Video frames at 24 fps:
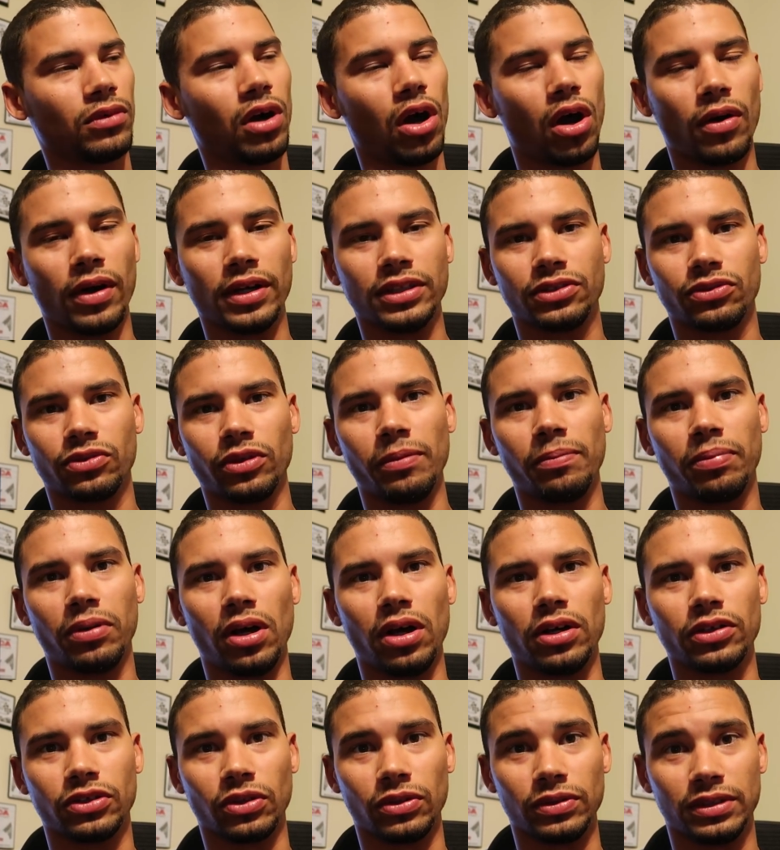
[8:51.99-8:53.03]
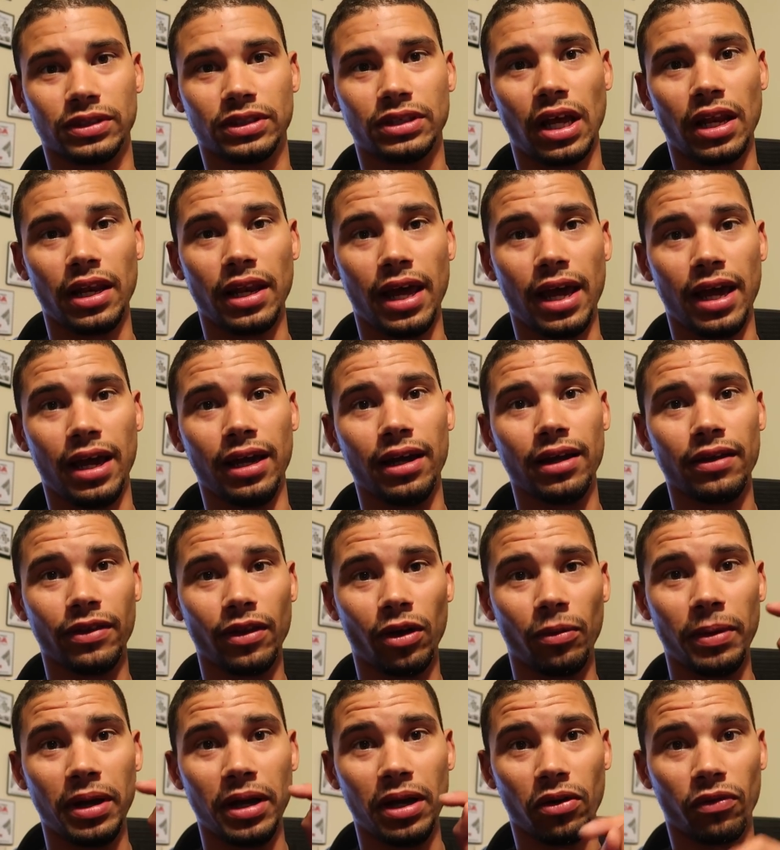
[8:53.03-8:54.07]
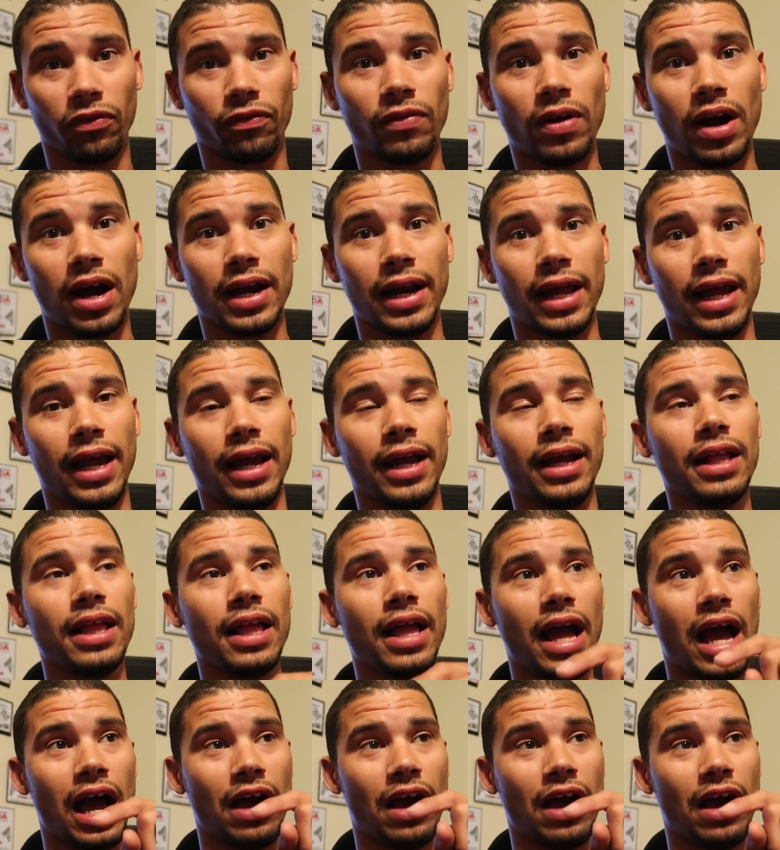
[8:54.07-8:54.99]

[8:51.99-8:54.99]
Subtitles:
RS3 plugs on Sunday. They'll be here Friday.